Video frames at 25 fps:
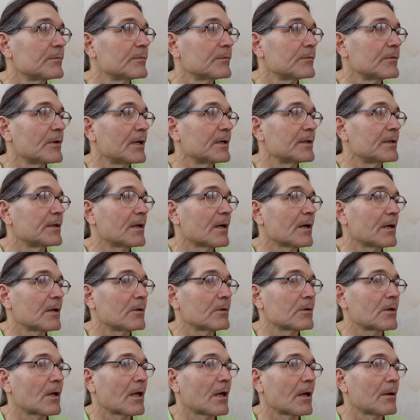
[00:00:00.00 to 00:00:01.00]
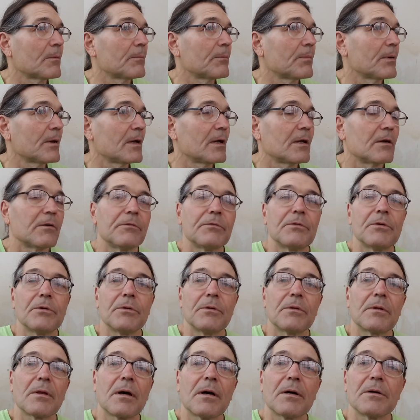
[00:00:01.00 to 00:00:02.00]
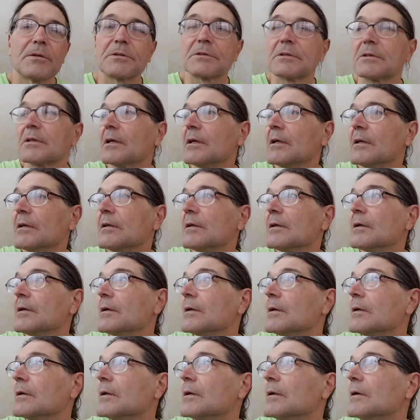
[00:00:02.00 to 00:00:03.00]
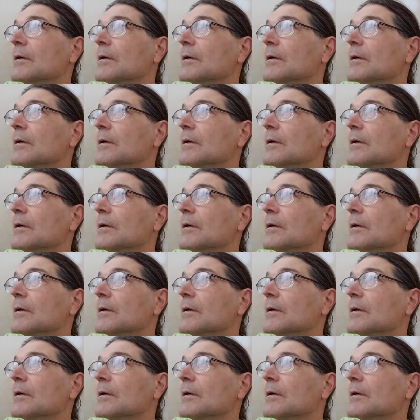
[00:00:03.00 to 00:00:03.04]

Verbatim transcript: Red Kettle campaign of 2018.